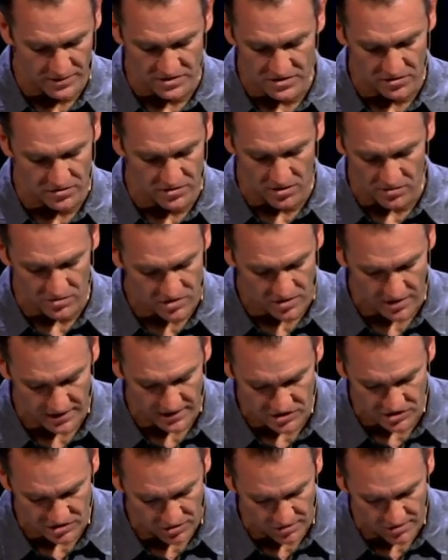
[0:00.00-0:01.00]
and so don't try
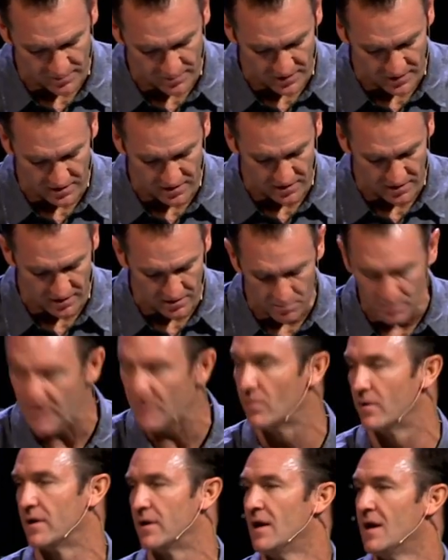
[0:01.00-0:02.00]
and show up and be
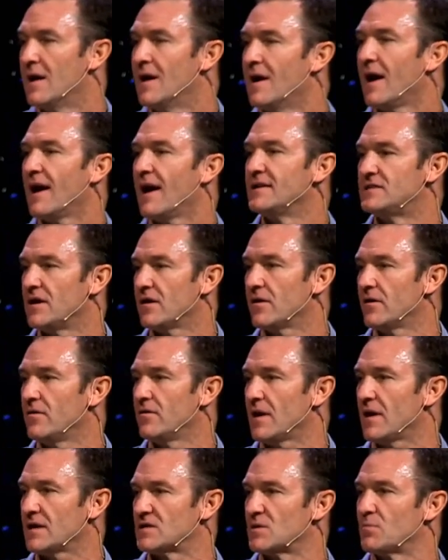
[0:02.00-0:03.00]
one. I dare you
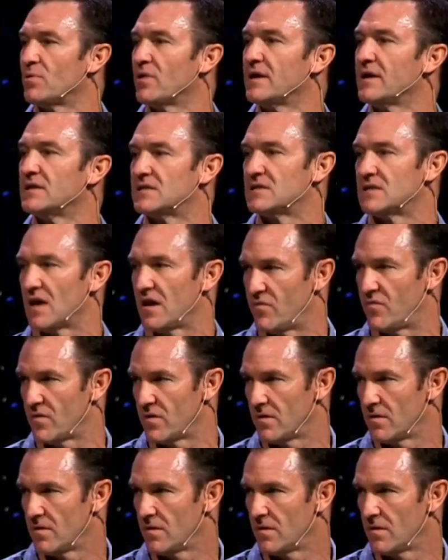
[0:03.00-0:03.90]
not to play it safe.